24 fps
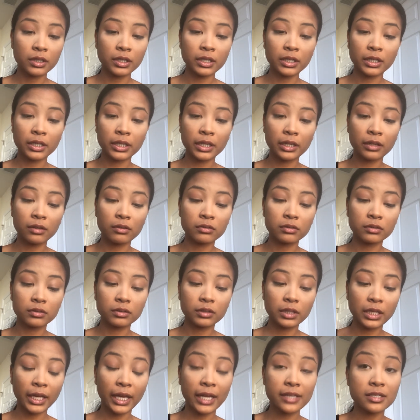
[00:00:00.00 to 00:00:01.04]
and I don't,
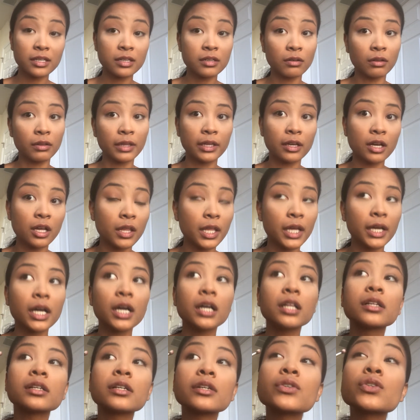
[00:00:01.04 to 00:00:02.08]
like I said, don't like all that
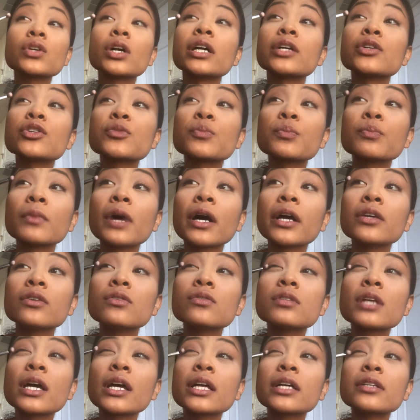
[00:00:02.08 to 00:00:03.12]
color. So I
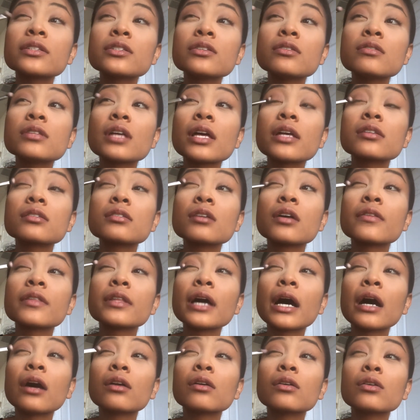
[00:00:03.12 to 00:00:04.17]
like to use this on
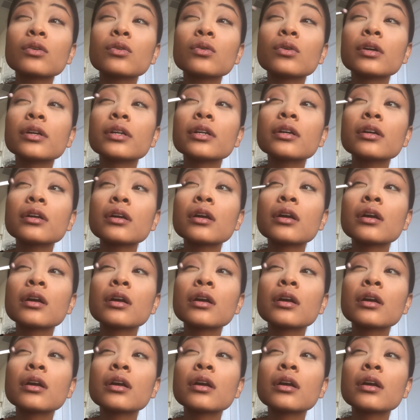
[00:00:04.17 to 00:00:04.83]
the outer corner.